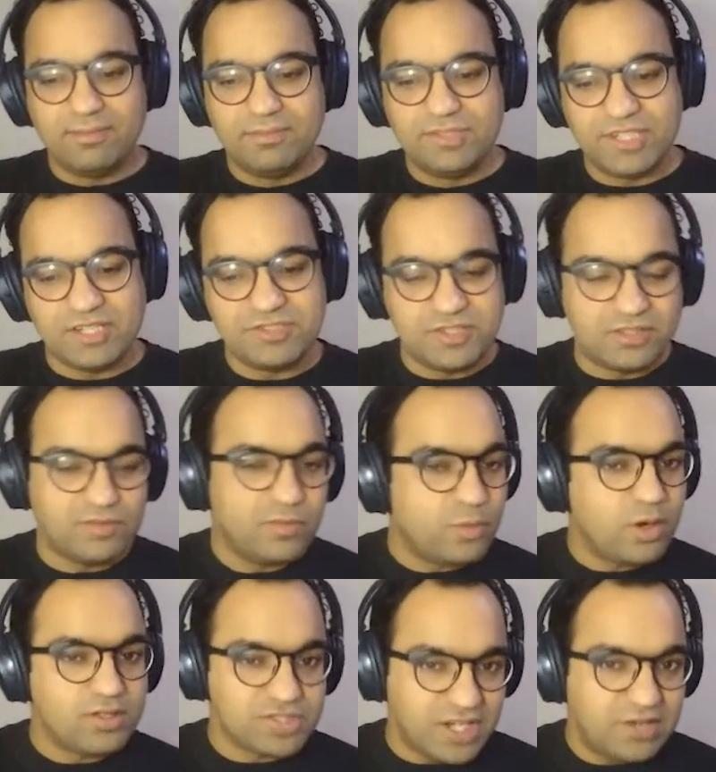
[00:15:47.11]
judges
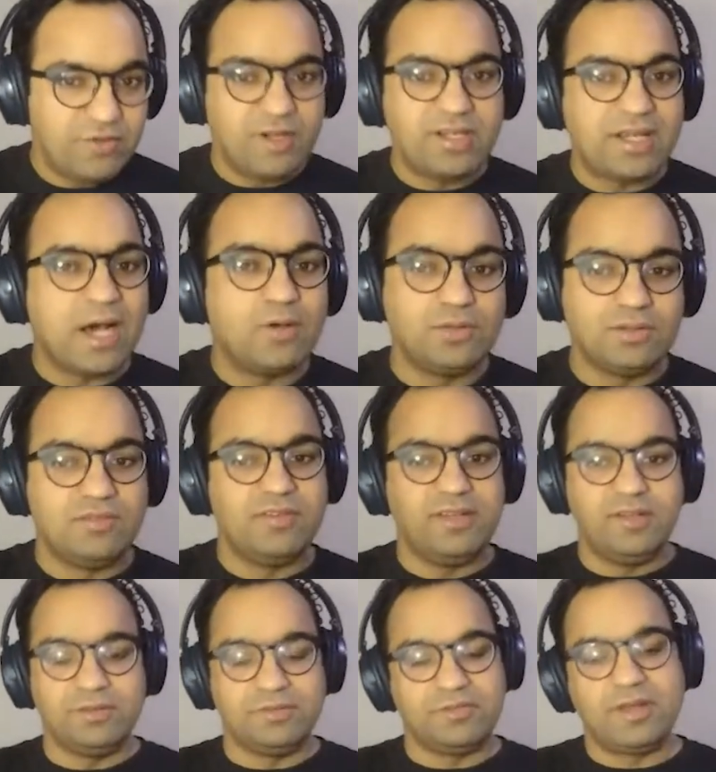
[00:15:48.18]
watch 100,000
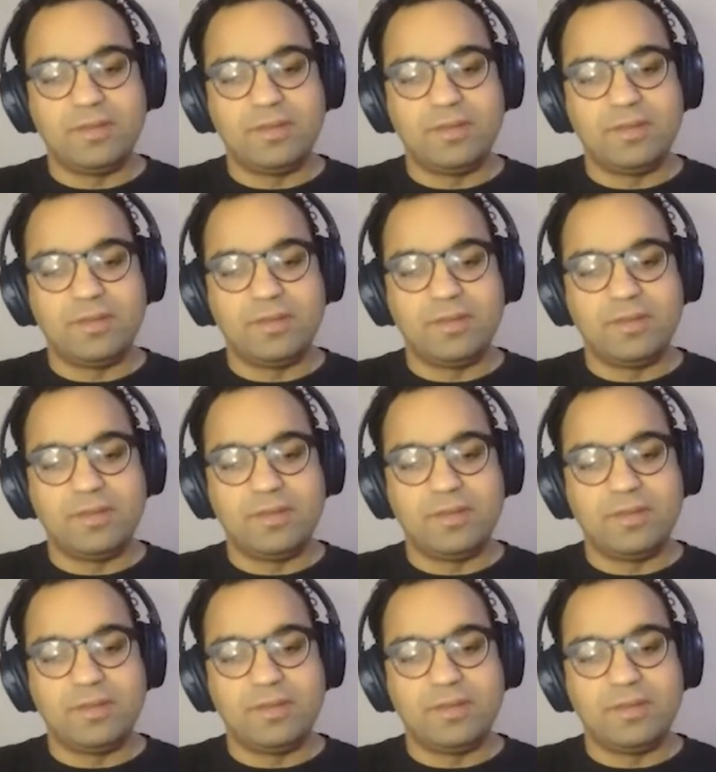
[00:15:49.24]
videos,